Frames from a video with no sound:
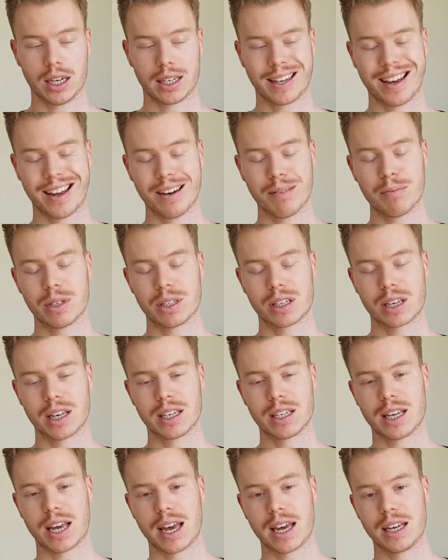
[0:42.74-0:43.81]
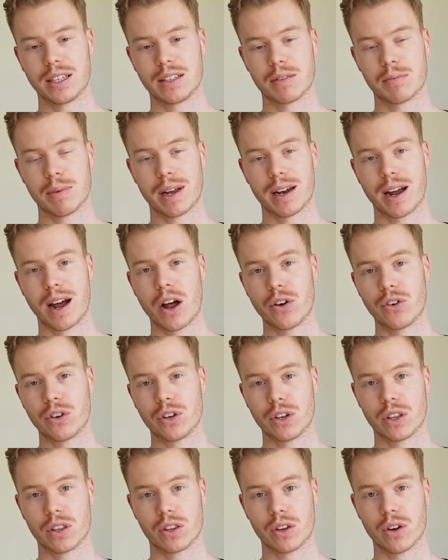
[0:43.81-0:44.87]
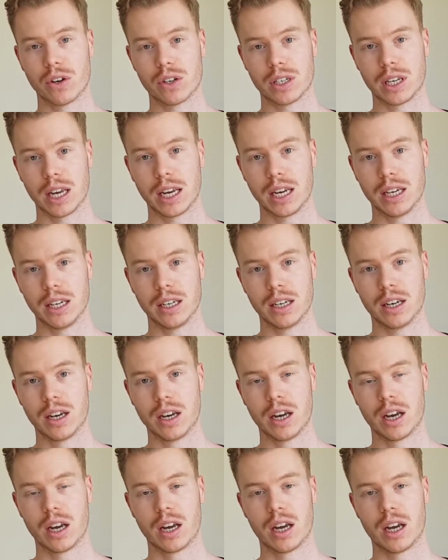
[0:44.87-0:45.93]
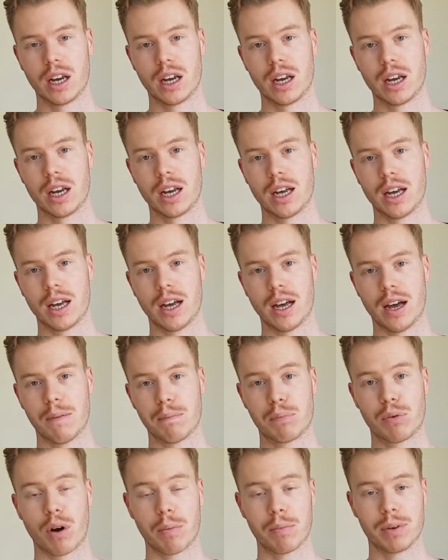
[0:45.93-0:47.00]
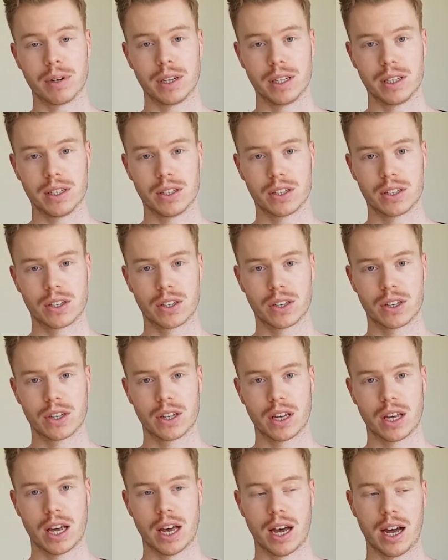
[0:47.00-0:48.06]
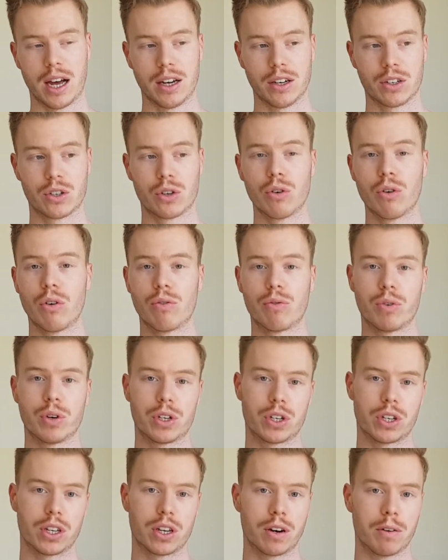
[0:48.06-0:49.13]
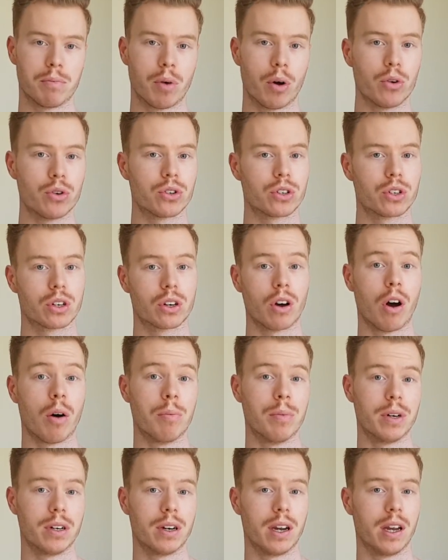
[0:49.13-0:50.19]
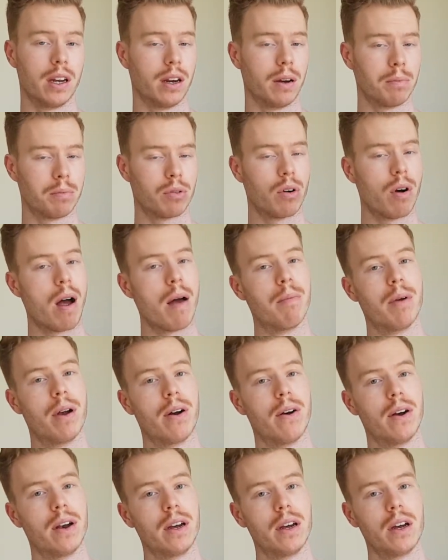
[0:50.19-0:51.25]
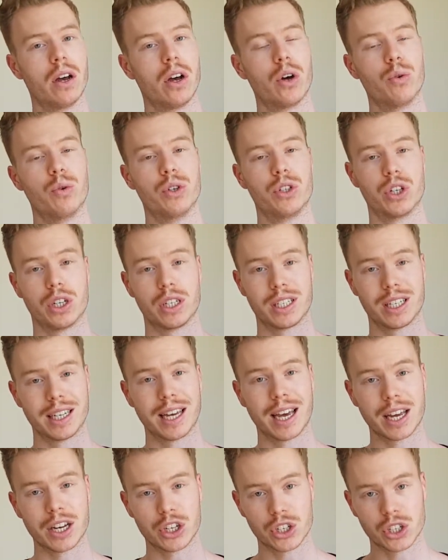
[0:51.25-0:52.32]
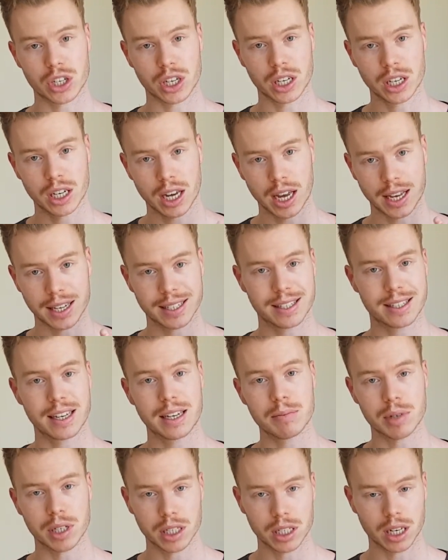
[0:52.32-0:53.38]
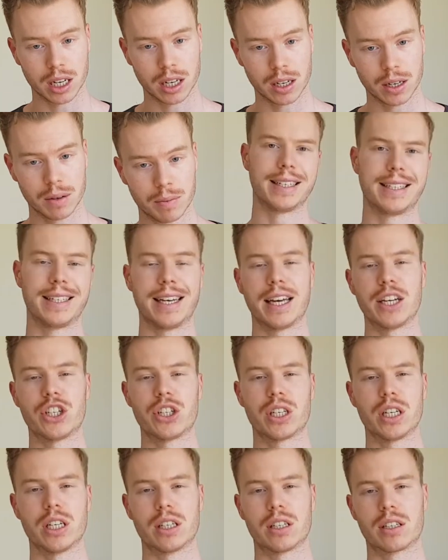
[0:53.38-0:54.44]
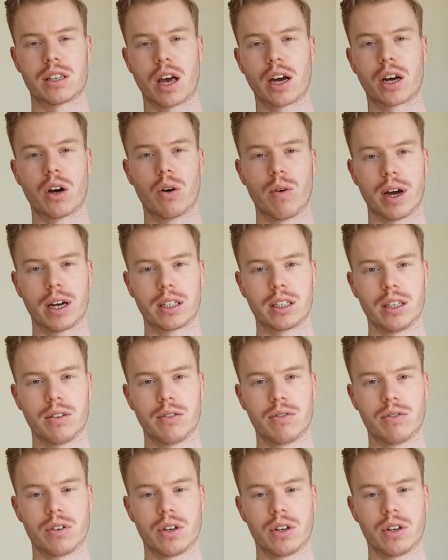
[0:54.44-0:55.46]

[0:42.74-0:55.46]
Cannabis contains about 113 properties, two of which that are most common and are primary, which are THC and CBD. THC is psychoactive,